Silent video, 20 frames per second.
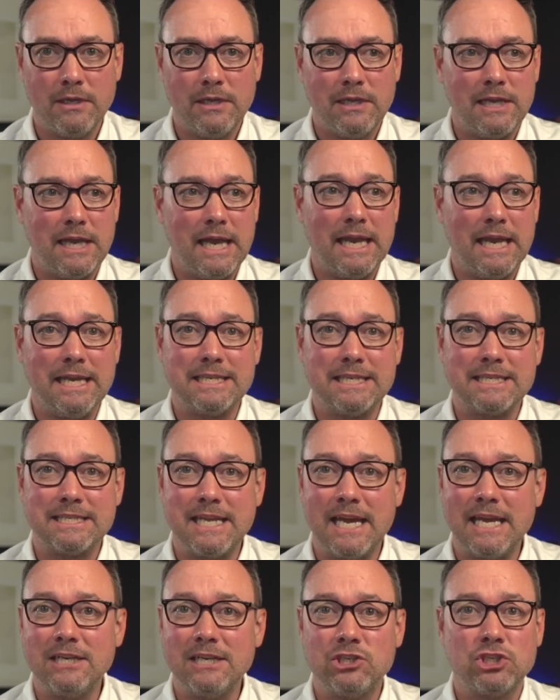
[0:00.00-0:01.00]
And
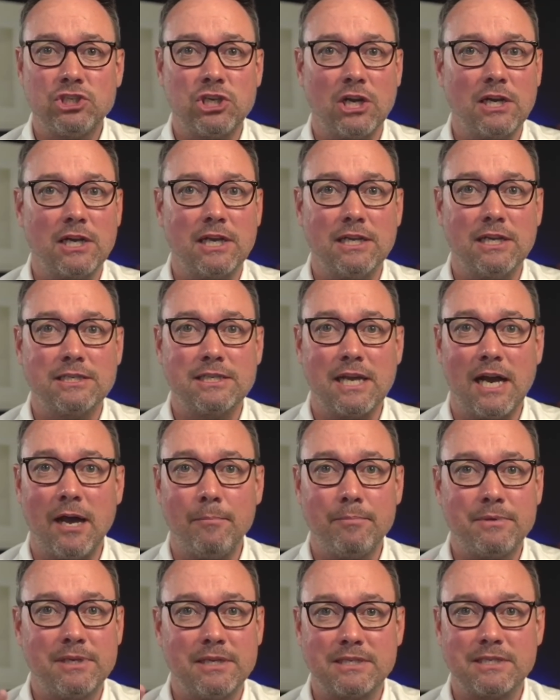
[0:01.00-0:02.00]
instead, chunk it up
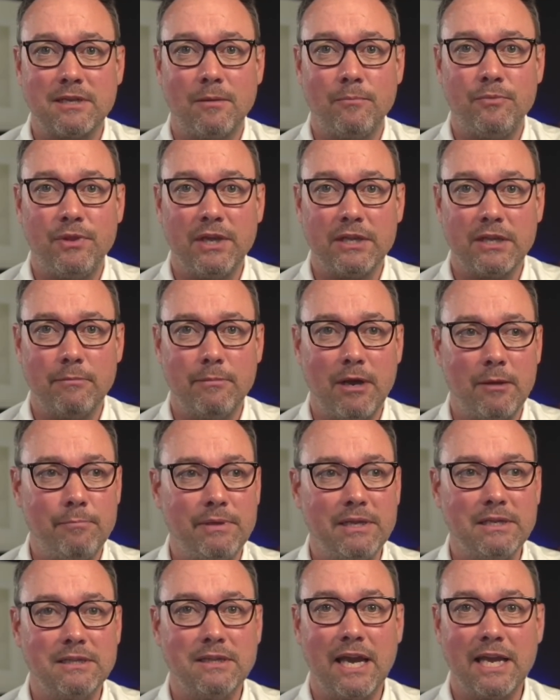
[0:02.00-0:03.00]
to something that might be
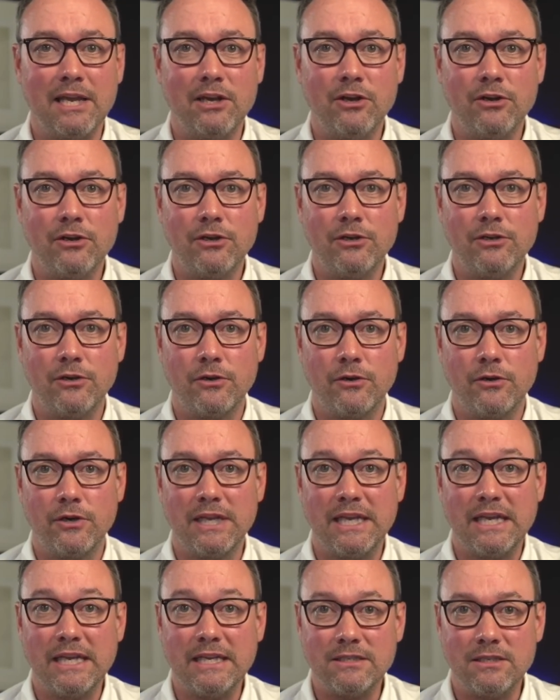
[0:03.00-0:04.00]
lighter or
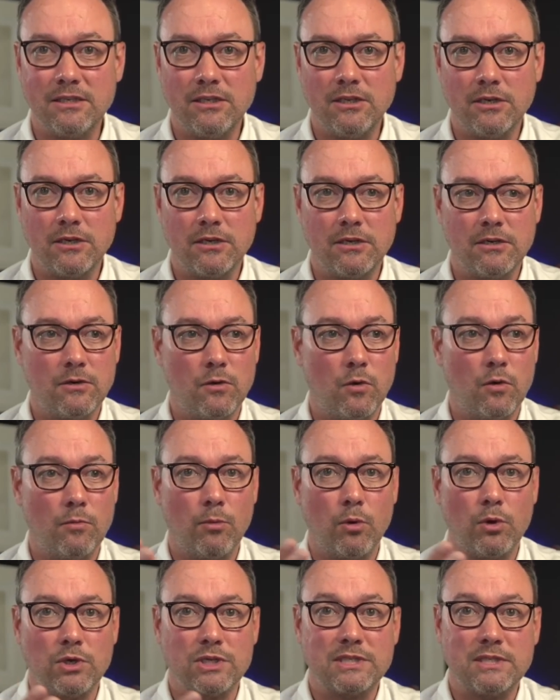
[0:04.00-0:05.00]
easier or more
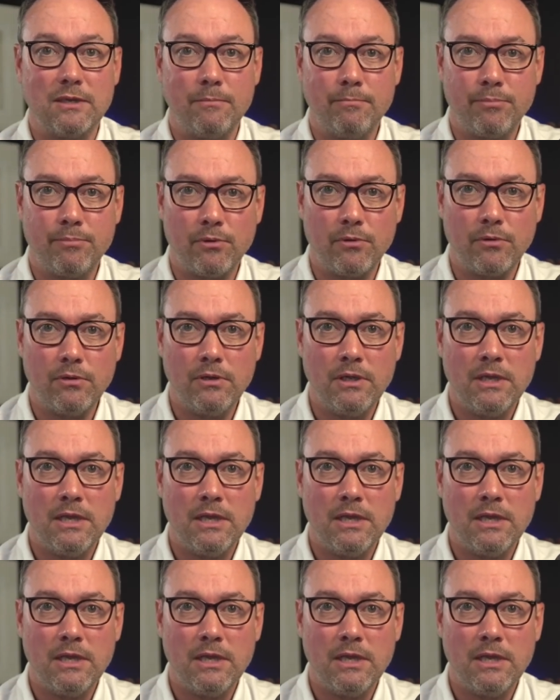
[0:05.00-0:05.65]
simple,